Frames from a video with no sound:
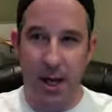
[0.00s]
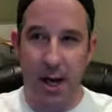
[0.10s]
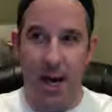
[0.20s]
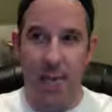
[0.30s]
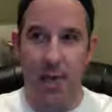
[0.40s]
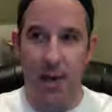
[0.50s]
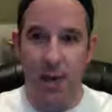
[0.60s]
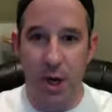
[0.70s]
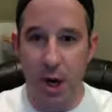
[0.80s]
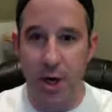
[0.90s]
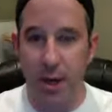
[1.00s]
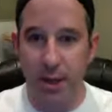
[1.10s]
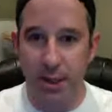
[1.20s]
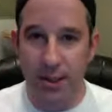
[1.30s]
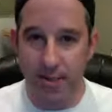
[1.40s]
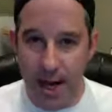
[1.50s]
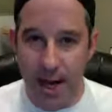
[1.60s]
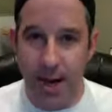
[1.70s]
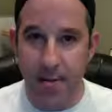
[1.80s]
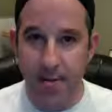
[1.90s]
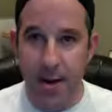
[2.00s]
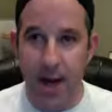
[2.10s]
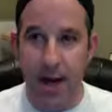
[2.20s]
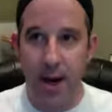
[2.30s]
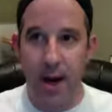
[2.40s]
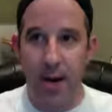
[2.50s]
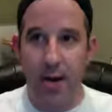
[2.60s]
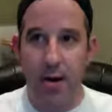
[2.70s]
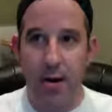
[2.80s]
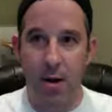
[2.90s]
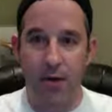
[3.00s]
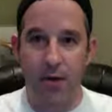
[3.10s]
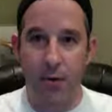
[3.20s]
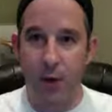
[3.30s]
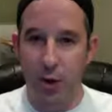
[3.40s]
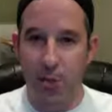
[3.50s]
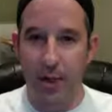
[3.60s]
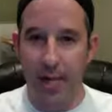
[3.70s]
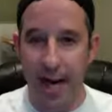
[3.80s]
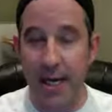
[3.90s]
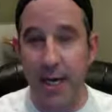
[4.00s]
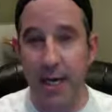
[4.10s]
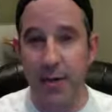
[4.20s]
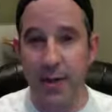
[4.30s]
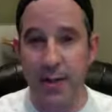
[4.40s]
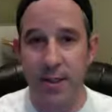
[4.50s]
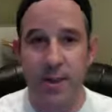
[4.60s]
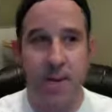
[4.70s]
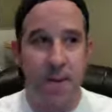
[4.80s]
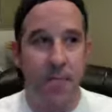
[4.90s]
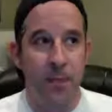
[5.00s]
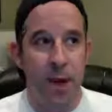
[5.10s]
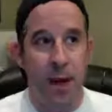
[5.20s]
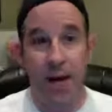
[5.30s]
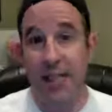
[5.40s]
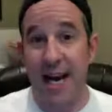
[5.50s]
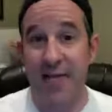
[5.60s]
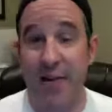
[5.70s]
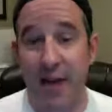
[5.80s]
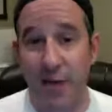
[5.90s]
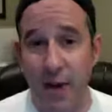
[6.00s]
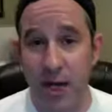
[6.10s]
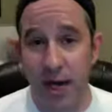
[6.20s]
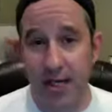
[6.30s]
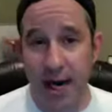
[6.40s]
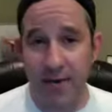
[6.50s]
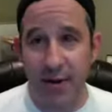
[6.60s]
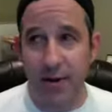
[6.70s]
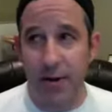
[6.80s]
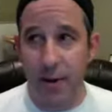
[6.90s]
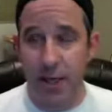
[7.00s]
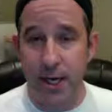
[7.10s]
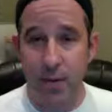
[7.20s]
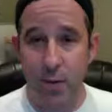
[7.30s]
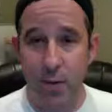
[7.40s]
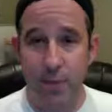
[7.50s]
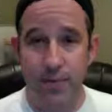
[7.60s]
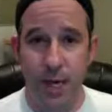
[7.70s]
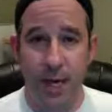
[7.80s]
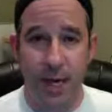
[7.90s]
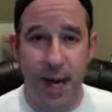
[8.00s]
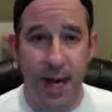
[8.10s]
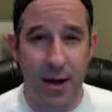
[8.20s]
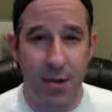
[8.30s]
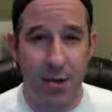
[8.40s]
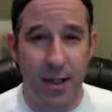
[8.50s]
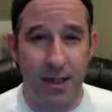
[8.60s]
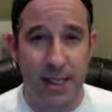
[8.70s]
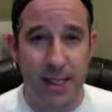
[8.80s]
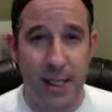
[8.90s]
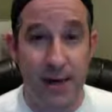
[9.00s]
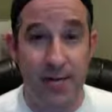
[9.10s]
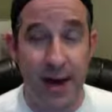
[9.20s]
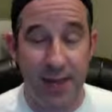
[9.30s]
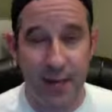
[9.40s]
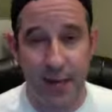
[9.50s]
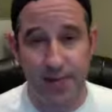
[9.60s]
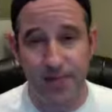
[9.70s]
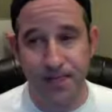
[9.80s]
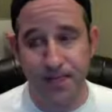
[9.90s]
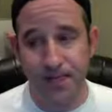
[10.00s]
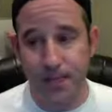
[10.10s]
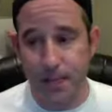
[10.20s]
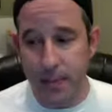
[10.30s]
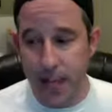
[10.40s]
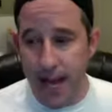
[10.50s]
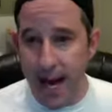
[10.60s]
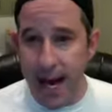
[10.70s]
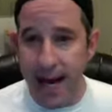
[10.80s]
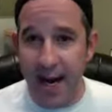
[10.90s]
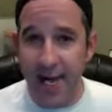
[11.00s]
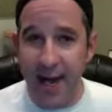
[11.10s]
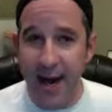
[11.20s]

I'm really talking to me and also you because I need to hear this because I have 3 kids. I have a 13-year-old, a 9-year-old about to be 10, and a 5-year-old. And